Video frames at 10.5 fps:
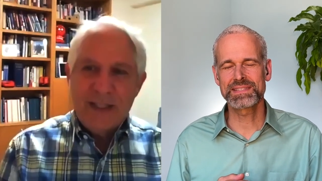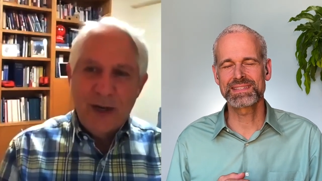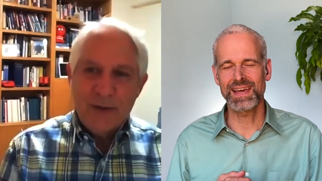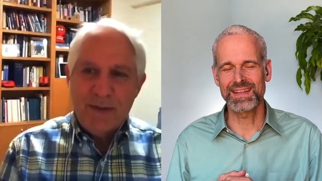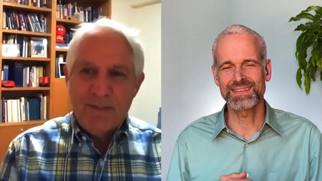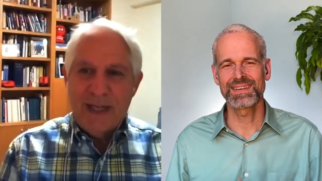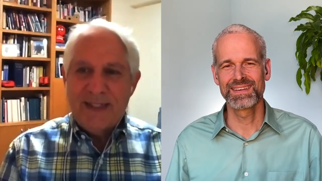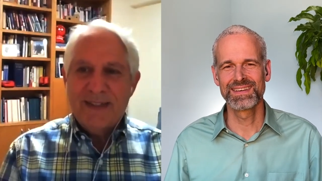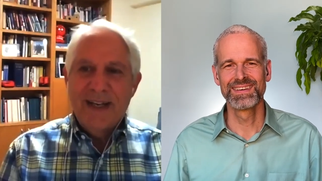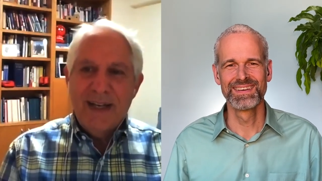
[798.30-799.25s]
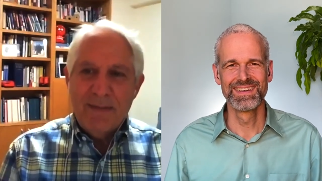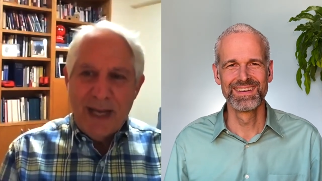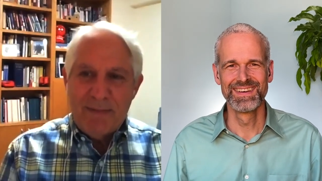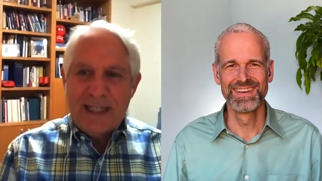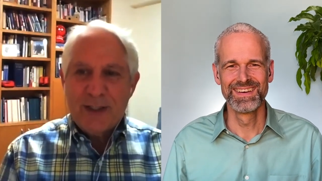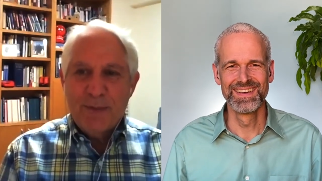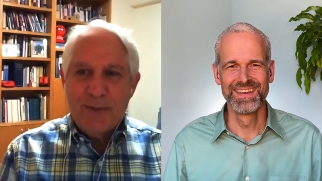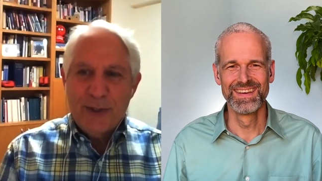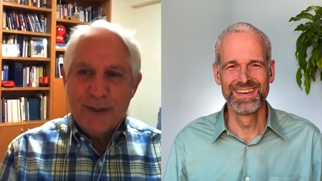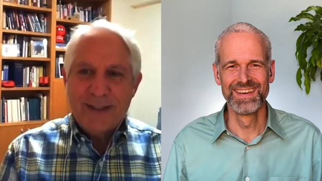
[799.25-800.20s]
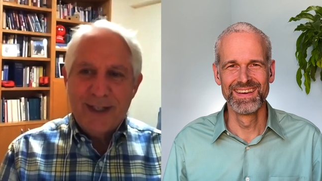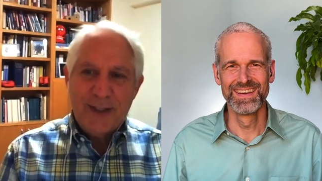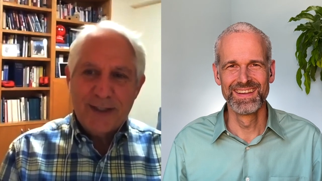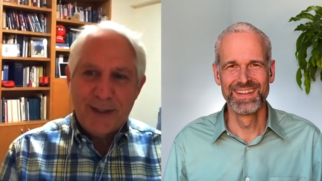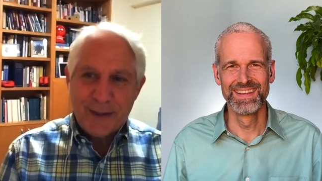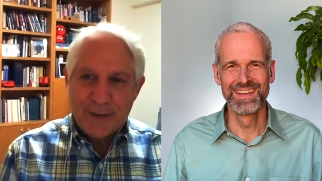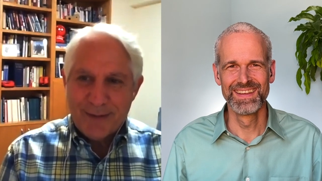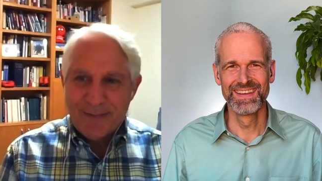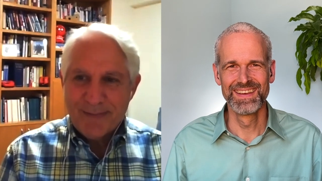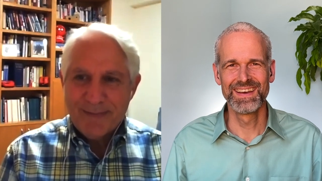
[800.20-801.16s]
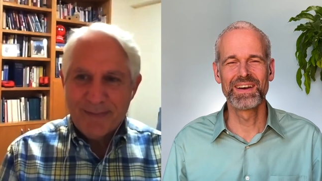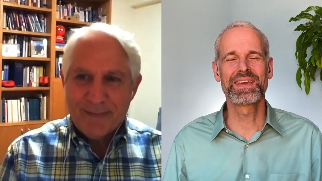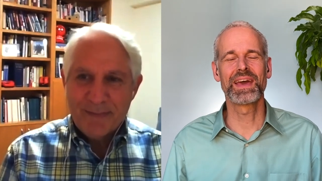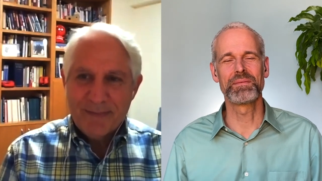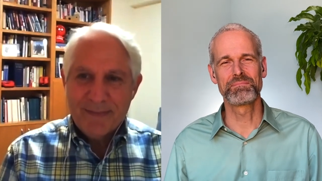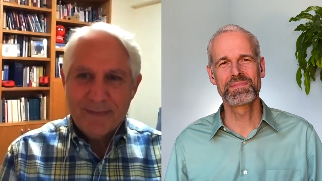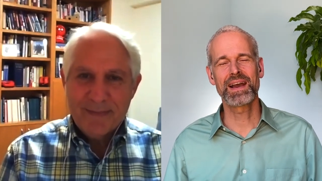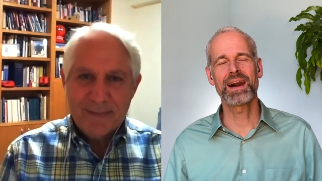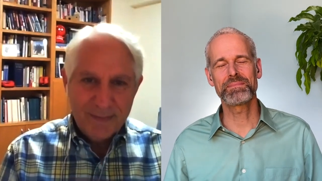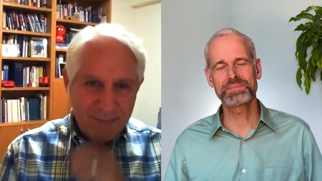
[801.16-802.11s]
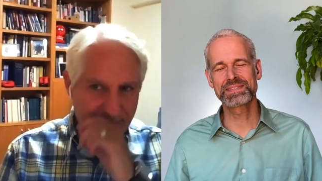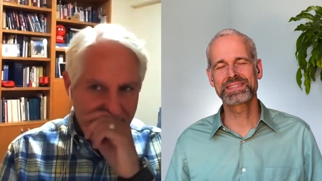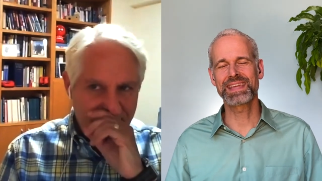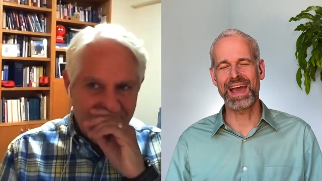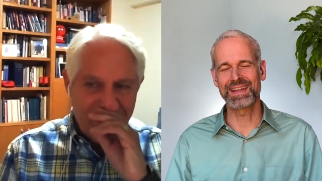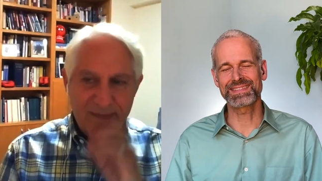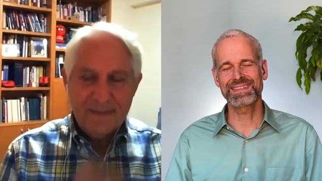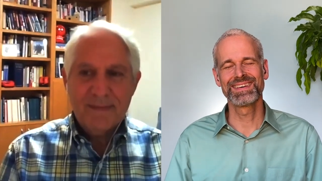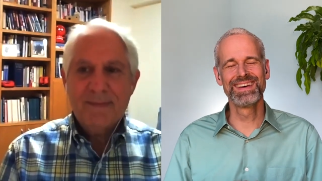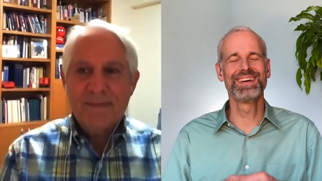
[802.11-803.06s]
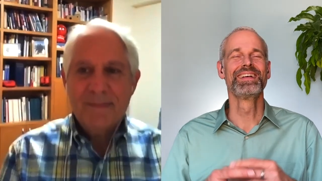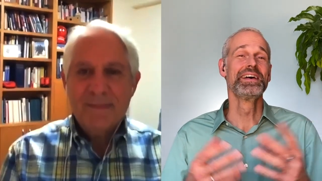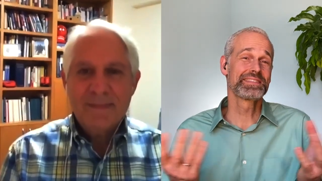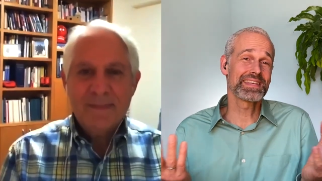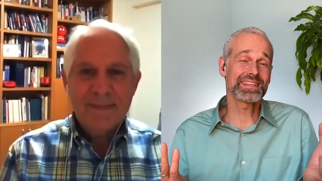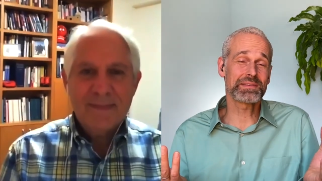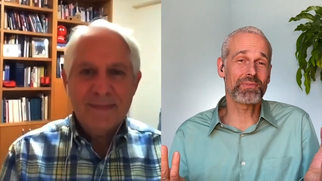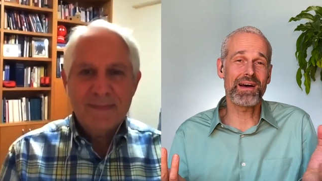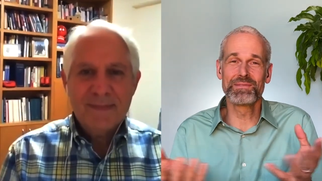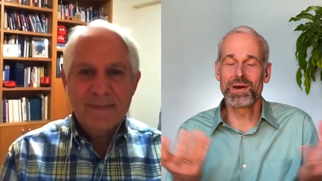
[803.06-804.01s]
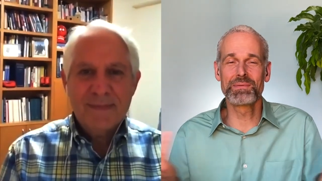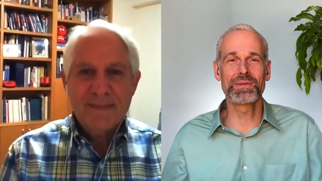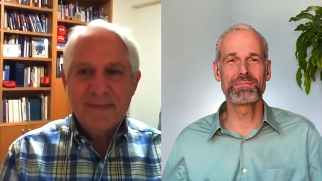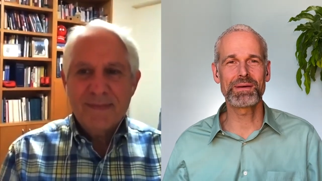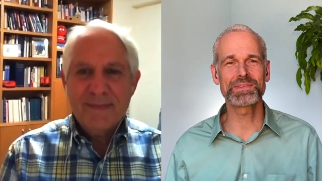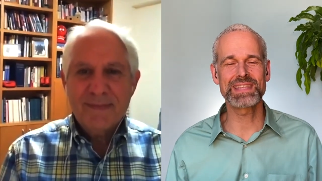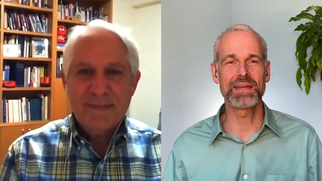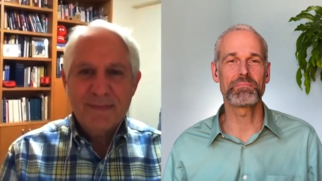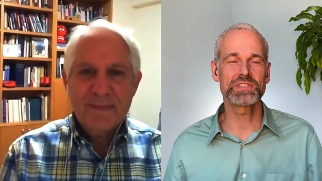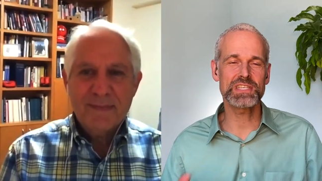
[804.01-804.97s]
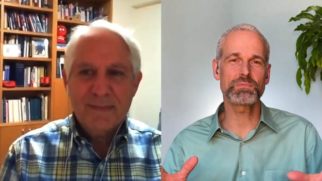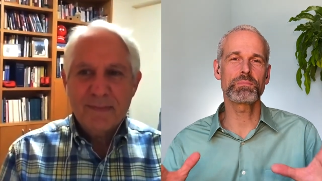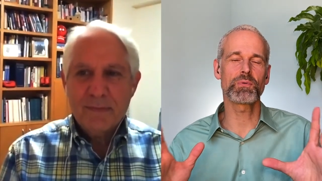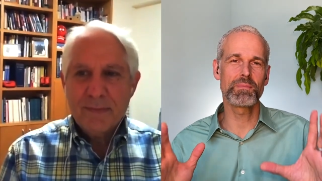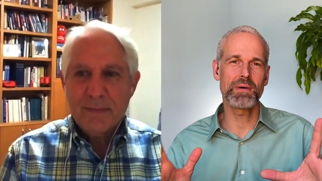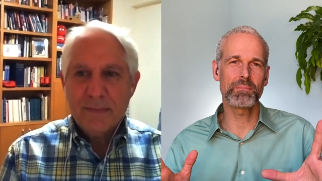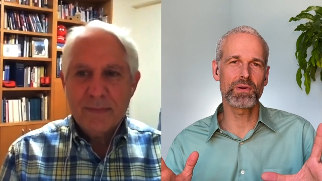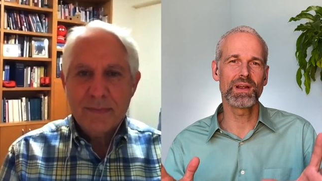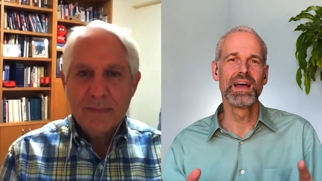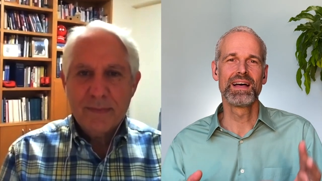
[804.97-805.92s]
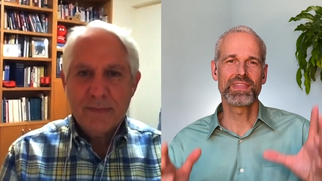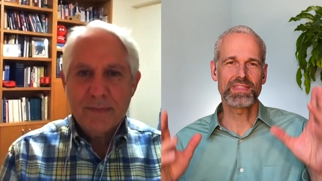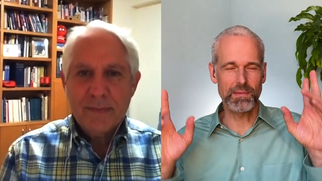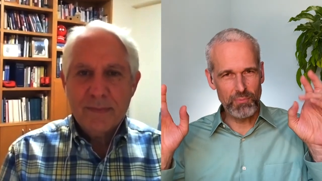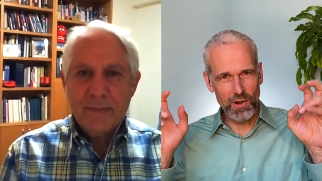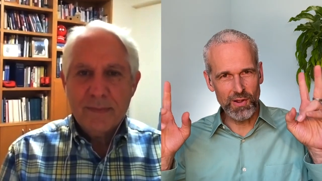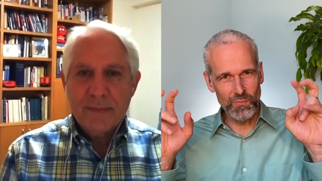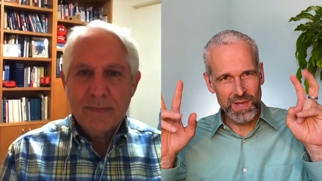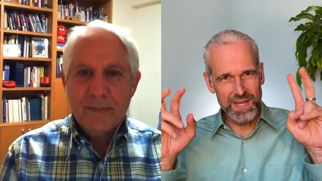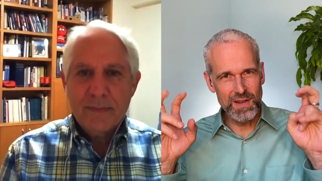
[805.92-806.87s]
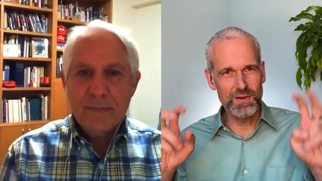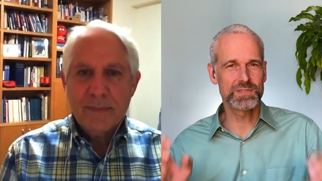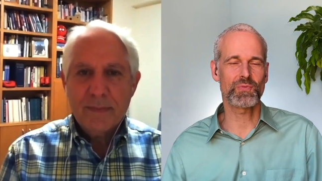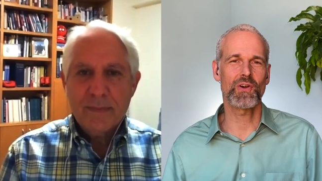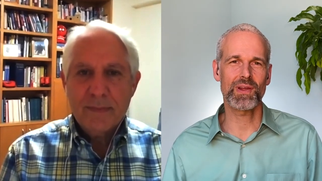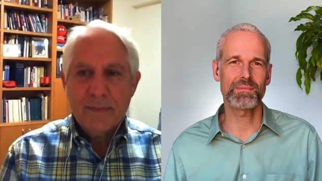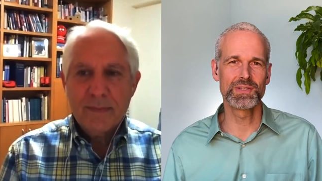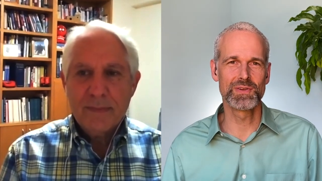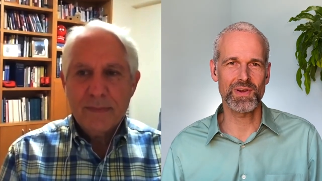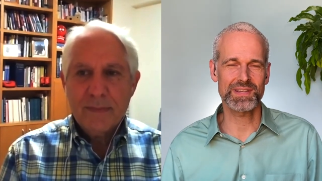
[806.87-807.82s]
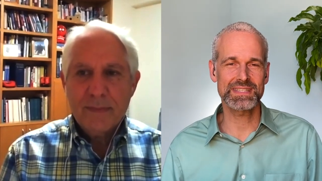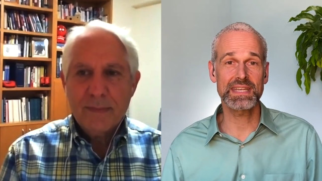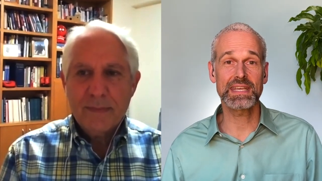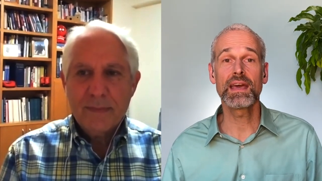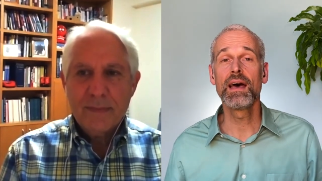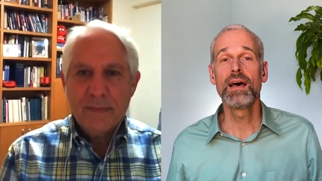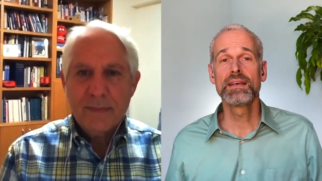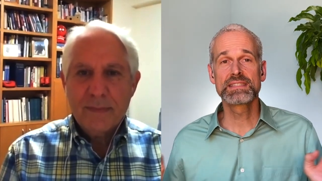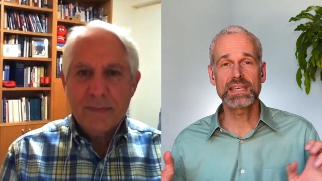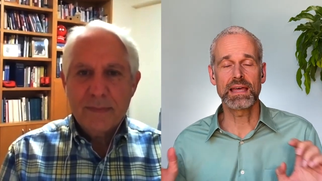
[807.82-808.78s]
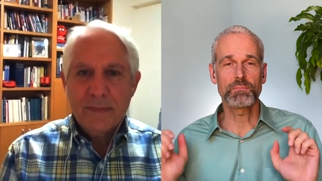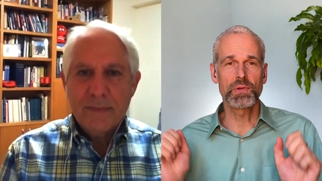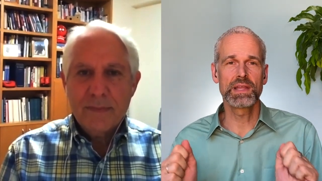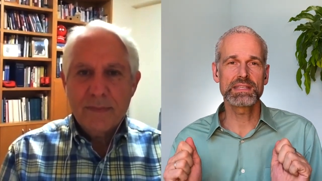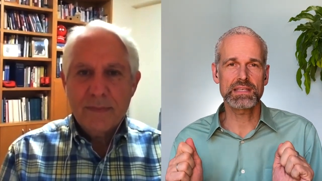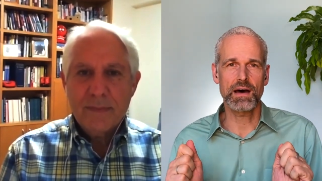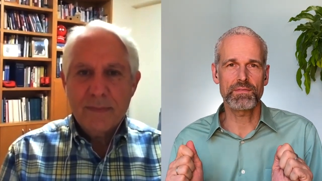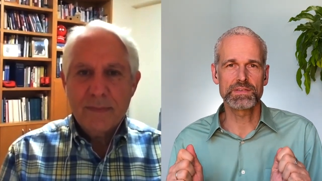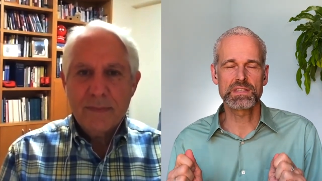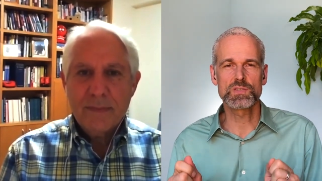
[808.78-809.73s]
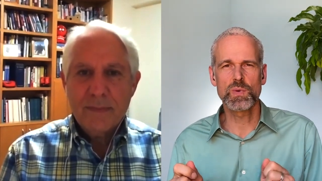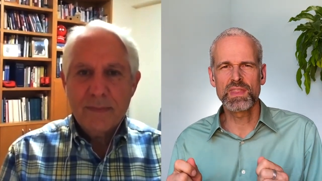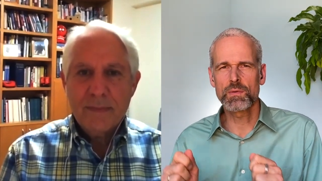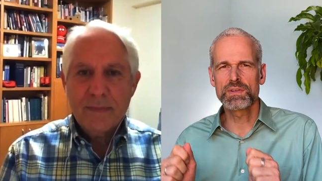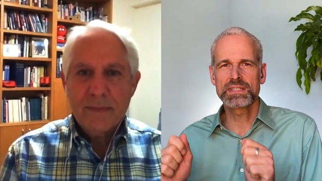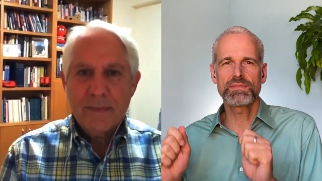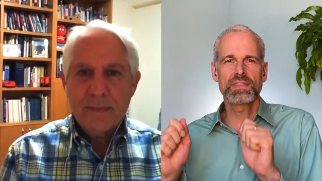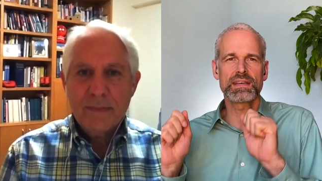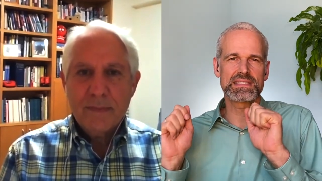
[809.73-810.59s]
Speaker 1: knows what it means. It may mean computer statistics. Okay, CompStat. See, that's the problem. Nobody remembers that. But just people remember that the broken windows program in New York City sent police officers when there was even the